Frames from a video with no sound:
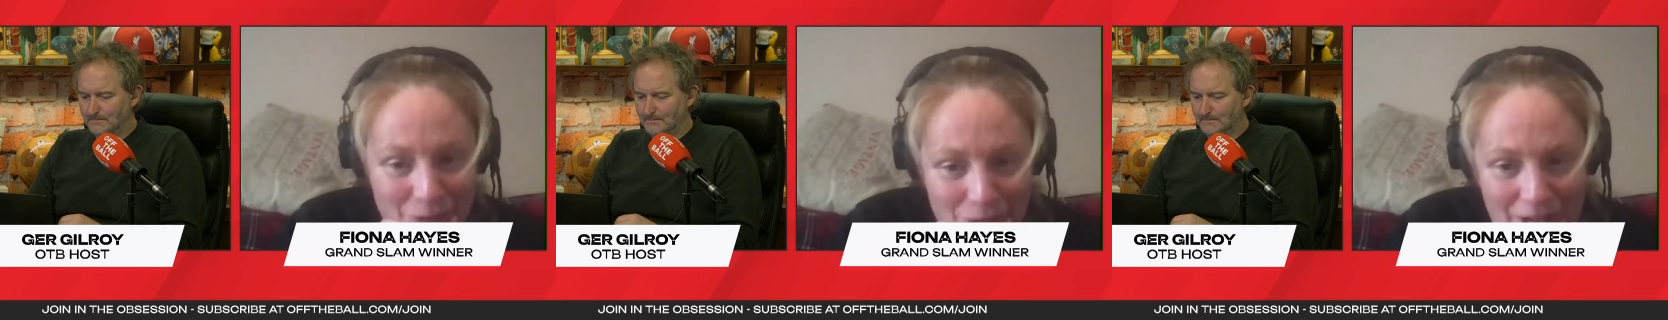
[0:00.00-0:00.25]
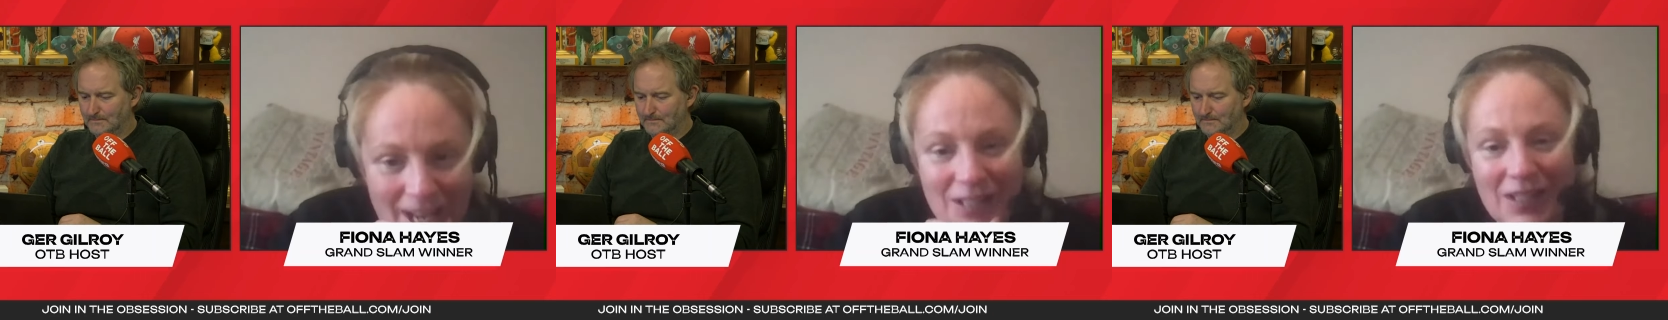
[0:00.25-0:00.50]
Speaker 1: the
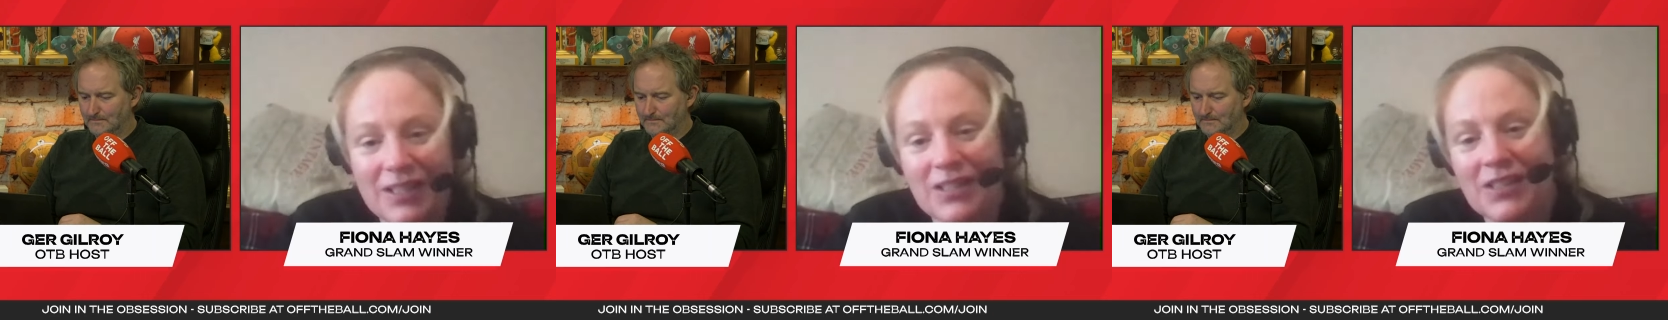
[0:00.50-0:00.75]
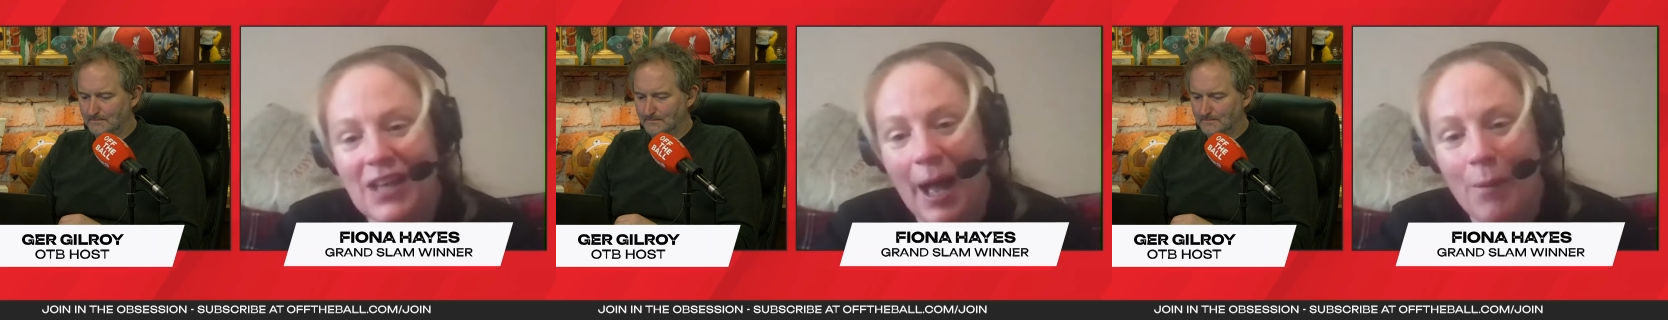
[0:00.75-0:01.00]

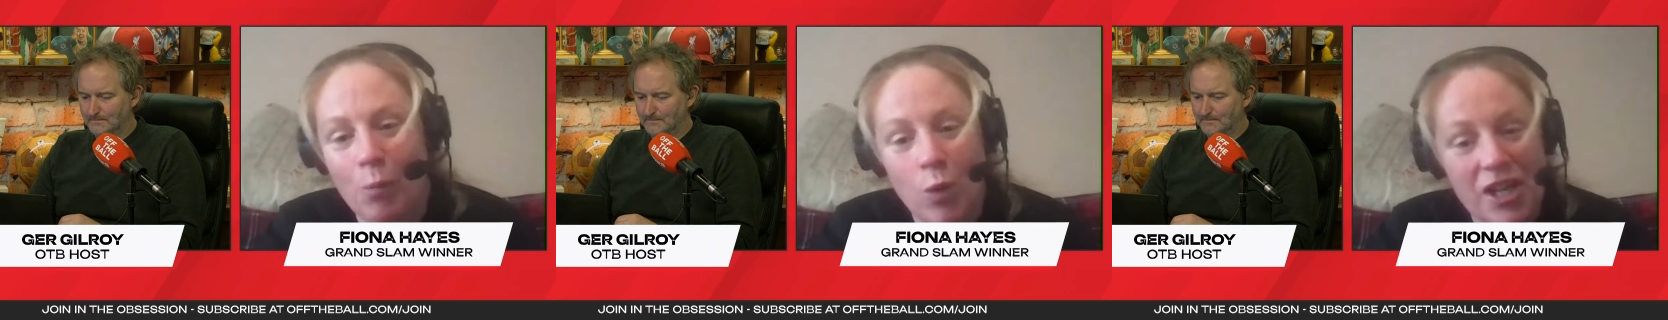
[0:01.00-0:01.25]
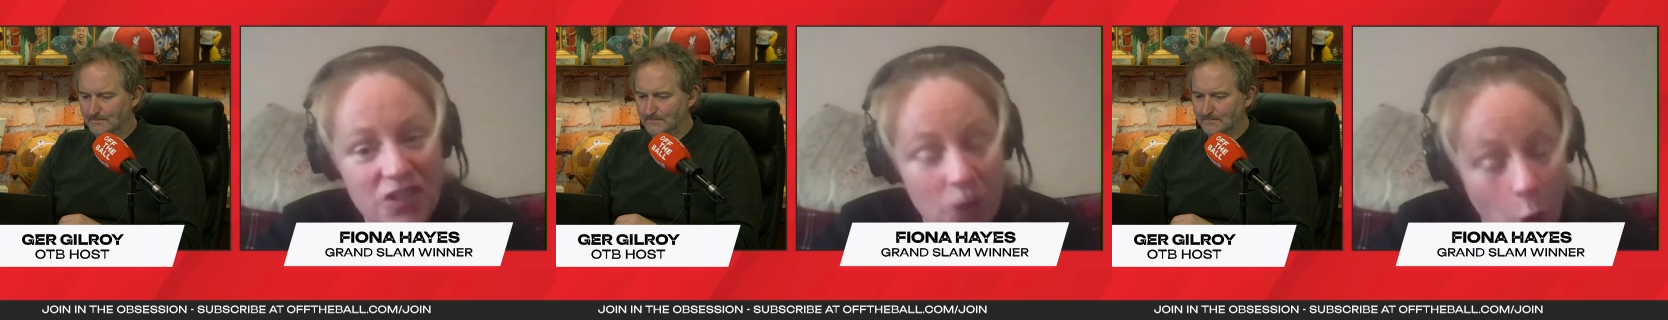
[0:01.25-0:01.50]
races.
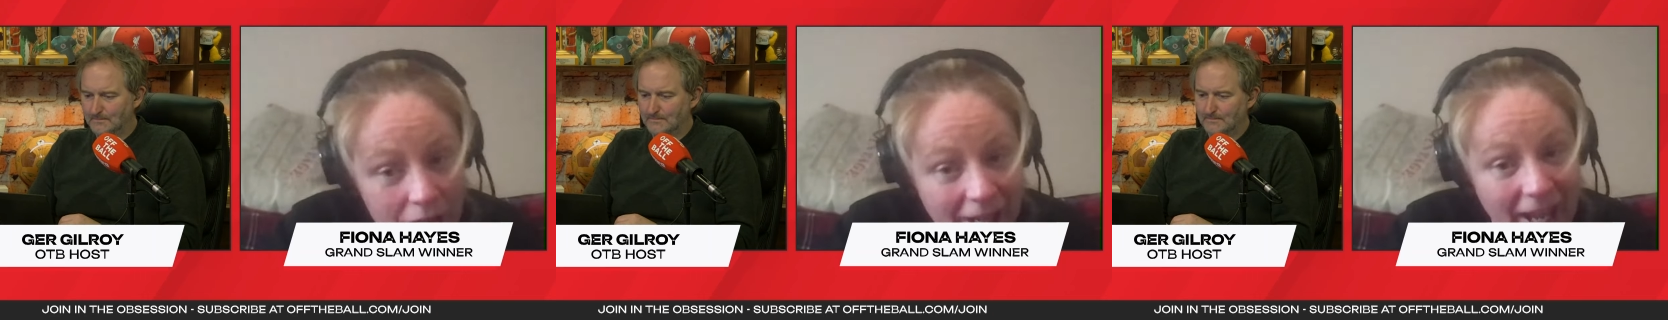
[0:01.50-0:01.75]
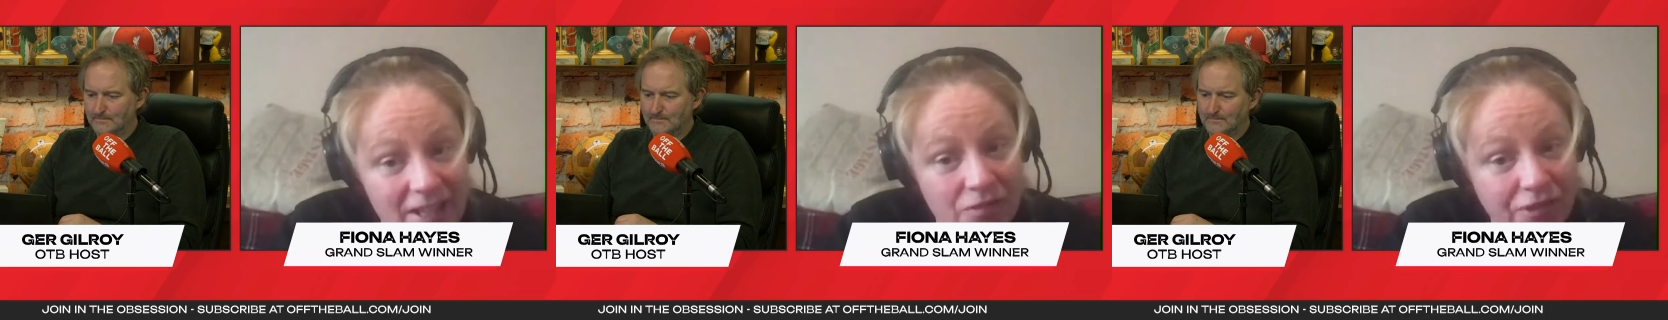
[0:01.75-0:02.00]
Um, we saw
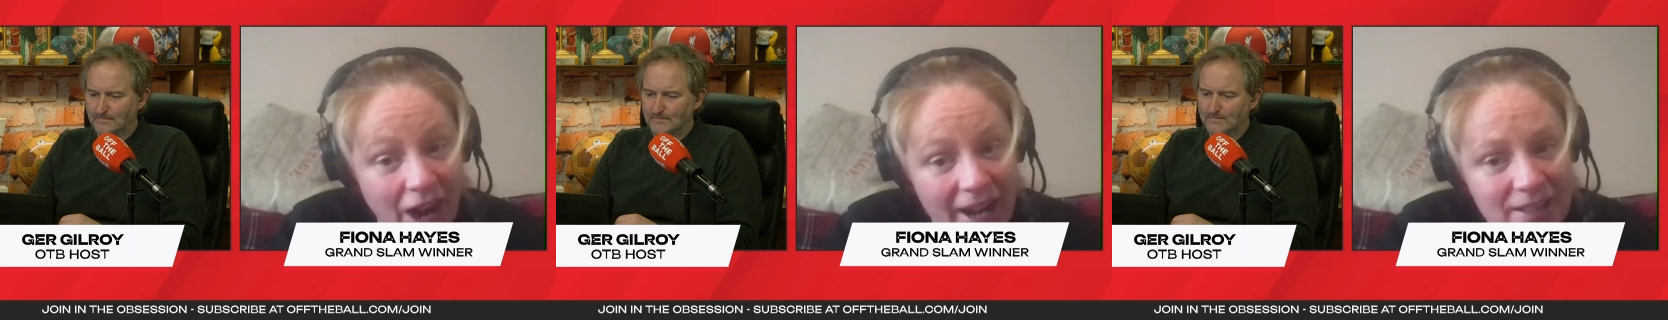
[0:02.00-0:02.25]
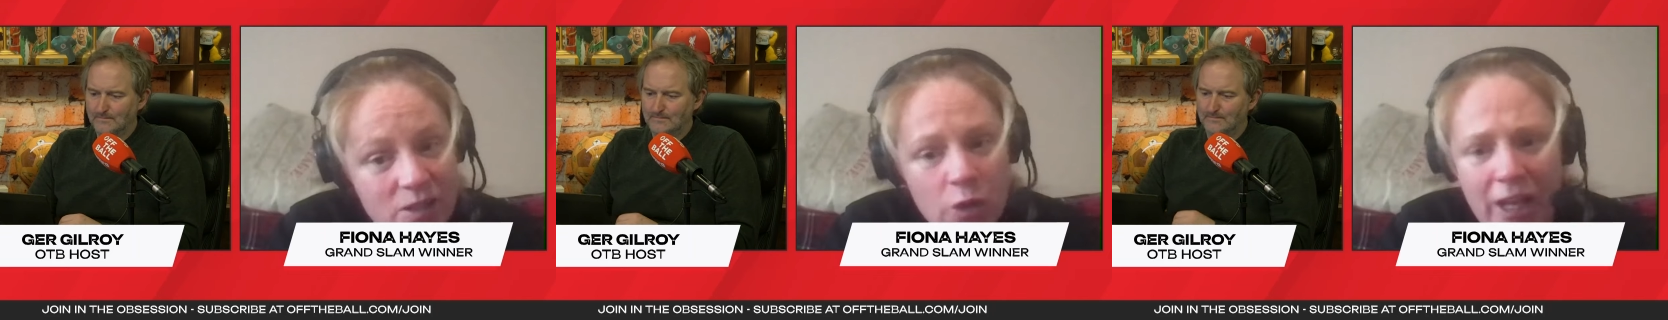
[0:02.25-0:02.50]
it against
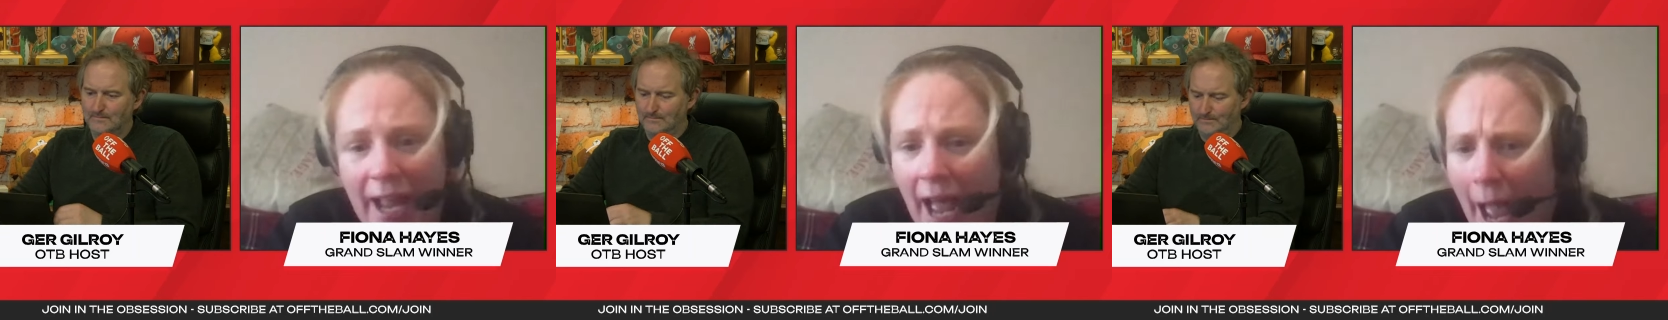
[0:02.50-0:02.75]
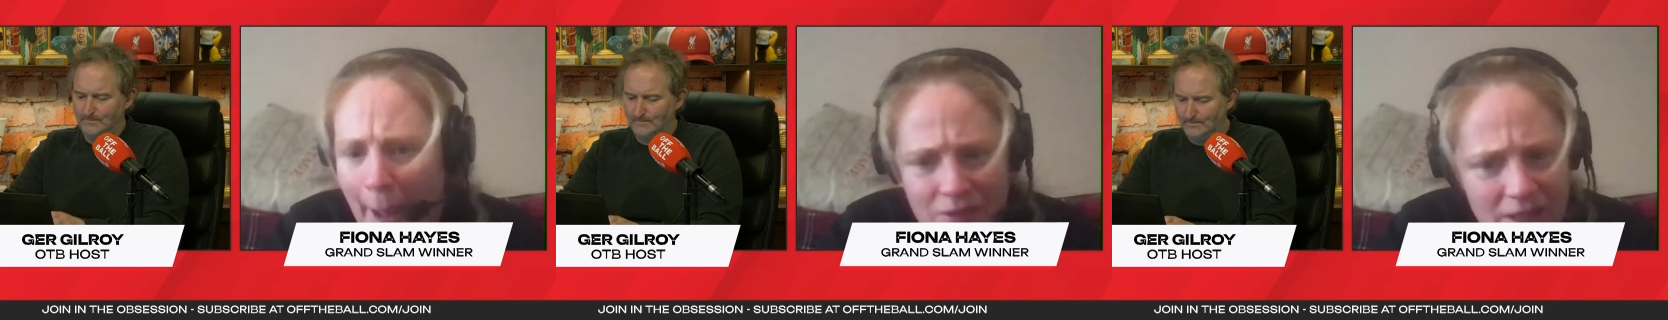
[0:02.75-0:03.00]
France, so they
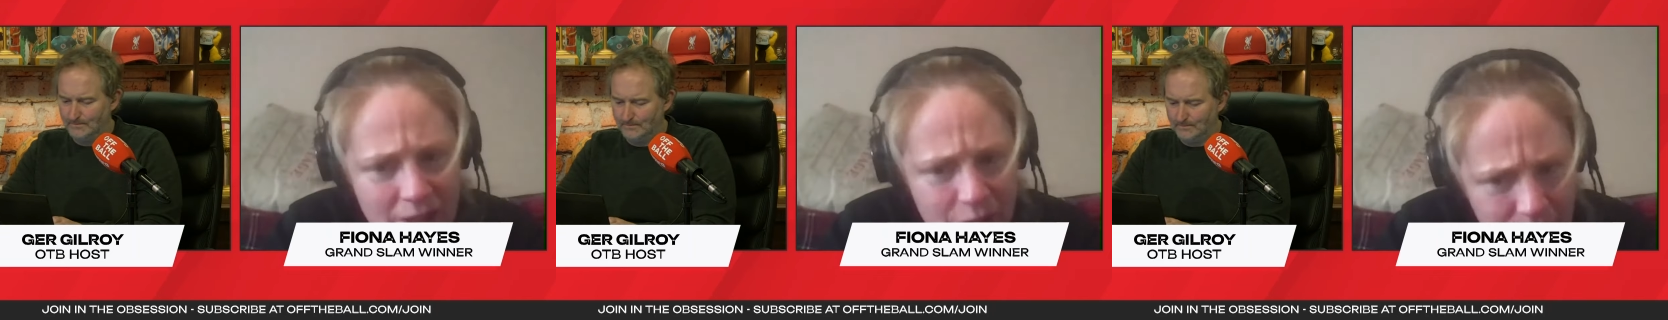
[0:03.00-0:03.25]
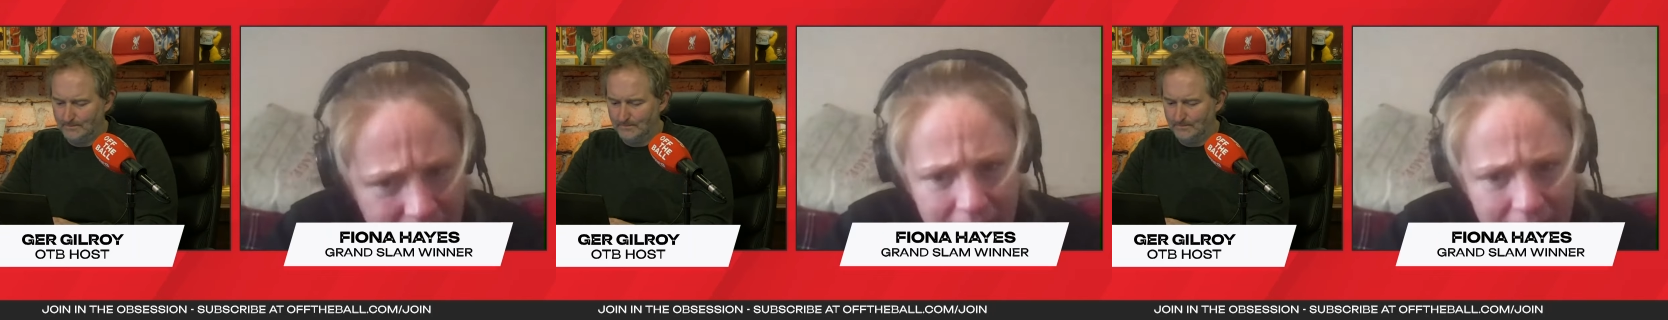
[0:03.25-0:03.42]
absolutely